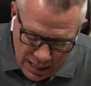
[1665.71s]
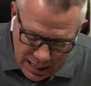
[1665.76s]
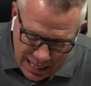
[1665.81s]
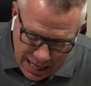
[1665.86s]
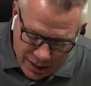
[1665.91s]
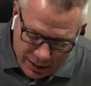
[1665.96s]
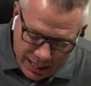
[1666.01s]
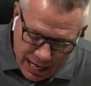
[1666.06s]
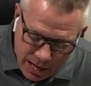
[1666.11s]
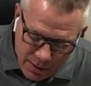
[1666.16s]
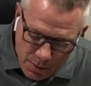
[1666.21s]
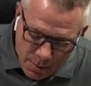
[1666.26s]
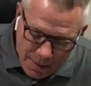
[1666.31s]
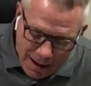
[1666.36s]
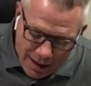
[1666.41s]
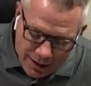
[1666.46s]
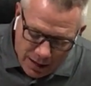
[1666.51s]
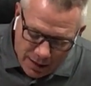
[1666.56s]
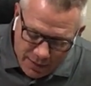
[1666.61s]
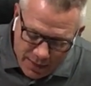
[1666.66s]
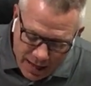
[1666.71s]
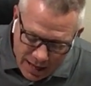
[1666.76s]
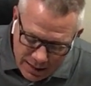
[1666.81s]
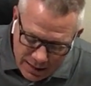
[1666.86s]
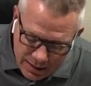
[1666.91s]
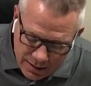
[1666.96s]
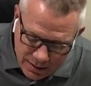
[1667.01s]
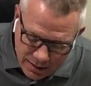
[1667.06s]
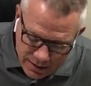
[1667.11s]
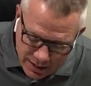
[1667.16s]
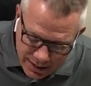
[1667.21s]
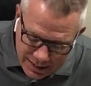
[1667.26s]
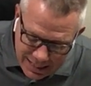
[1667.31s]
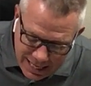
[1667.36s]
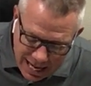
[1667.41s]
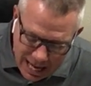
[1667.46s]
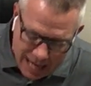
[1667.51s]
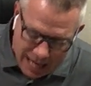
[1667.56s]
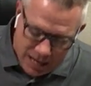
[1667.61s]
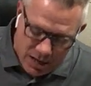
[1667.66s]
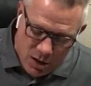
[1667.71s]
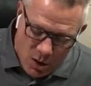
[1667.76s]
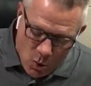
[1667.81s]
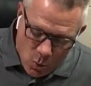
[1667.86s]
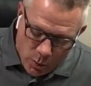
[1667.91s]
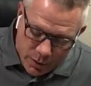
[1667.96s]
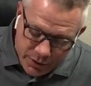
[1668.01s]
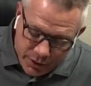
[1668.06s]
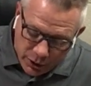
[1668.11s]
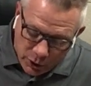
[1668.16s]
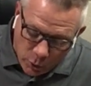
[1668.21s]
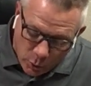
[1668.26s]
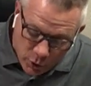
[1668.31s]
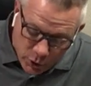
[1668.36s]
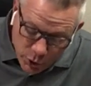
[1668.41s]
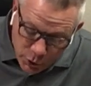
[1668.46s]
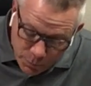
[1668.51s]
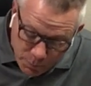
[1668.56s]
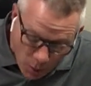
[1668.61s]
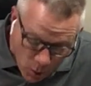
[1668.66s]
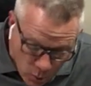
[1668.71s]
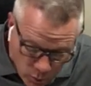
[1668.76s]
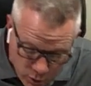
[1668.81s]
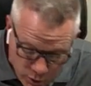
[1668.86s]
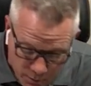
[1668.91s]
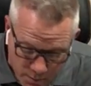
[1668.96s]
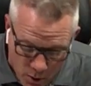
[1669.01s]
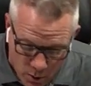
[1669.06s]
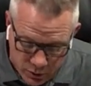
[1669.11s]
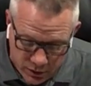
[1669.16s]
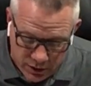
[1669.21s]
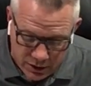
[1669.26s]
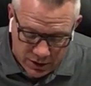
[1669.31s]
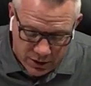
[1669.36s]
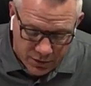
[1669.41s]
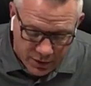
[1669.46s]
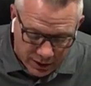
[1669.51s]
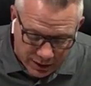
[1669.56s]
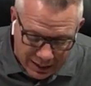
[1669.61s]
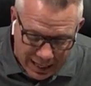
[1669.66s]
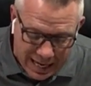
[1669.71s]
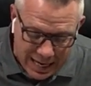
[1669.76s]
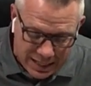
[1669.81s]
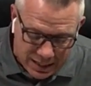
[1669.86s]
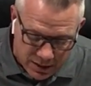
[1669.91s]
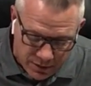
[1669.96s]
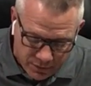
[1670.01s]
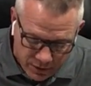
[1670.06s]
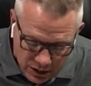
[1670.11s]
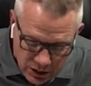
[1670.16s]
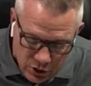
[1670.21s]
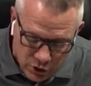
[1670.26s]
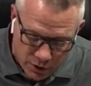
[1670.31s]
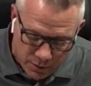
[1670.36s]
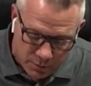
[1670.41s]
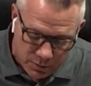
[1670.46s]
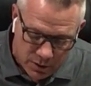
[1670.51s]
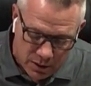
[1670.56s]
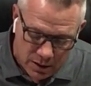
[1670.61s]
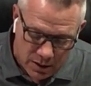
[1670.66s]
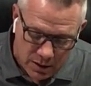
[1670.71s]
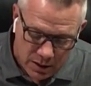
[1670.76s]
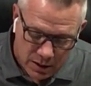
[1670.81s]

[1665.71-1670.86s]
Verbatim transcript: Now it came about on that the day when the Lord spoke to Moses in the land of Egypt.